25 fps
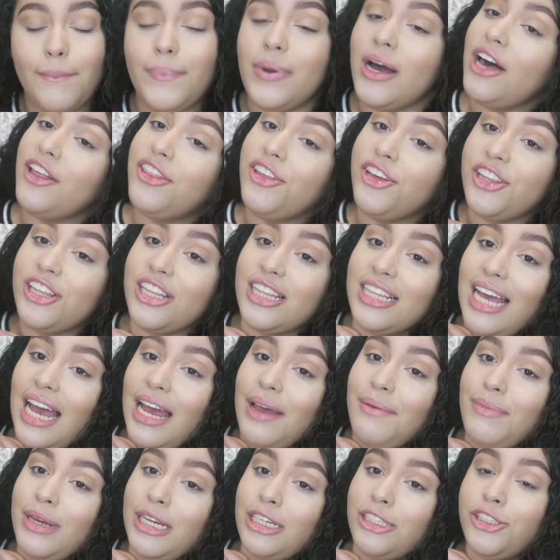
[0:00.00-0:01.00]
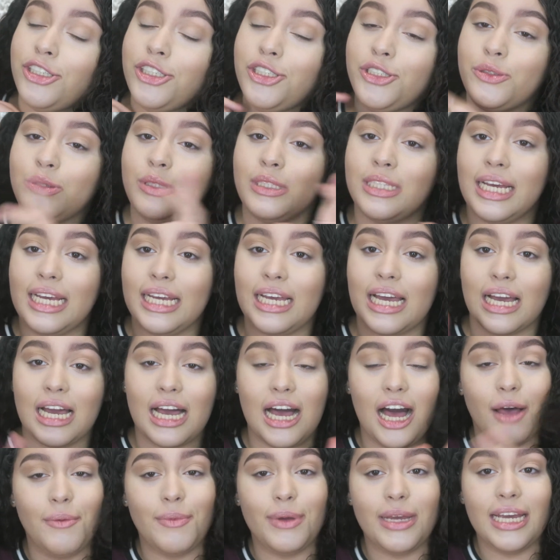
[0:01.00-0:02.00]
But other than that, make sure you like,
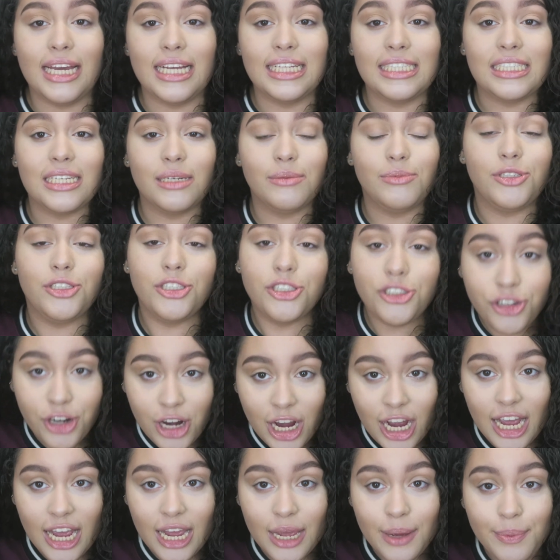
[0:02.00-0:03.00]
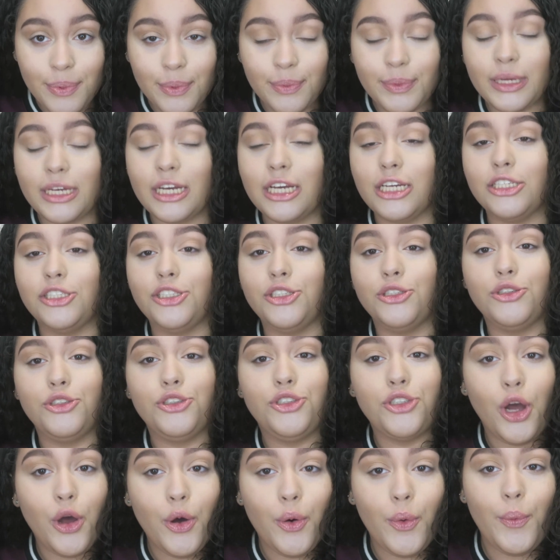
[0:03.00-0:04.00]
comment, and subscribe because
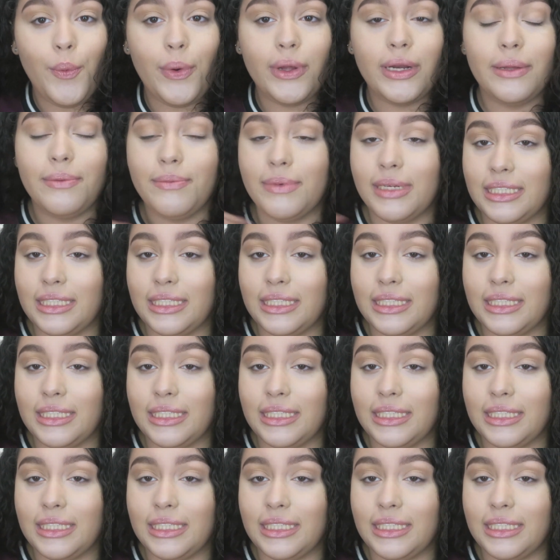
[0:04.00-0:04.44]
you don't want to